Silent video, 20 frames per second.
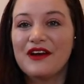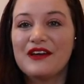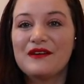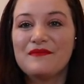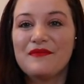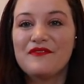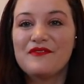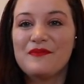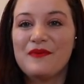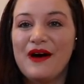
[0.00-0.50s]

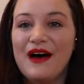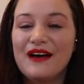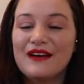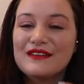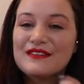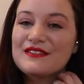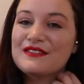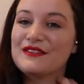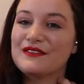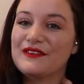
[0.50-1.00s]
item of the
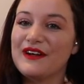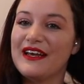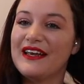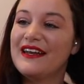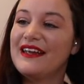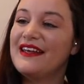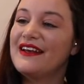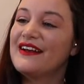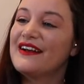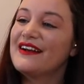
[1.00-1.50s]
box right
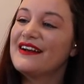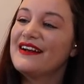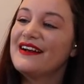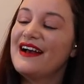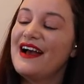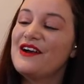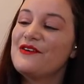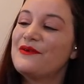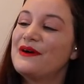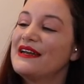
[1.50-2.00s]
here.
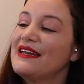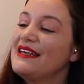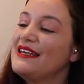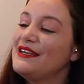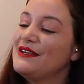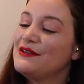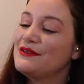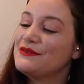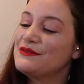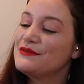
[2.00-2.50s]
I want to
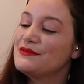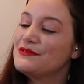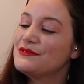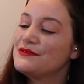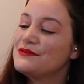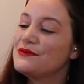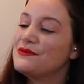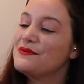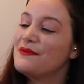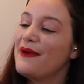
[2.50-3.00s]
eat you
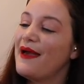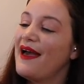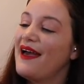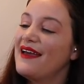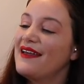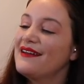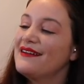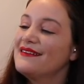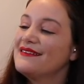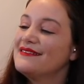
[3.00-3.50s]
so
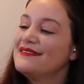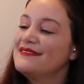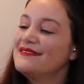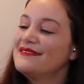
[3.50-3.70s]
bad.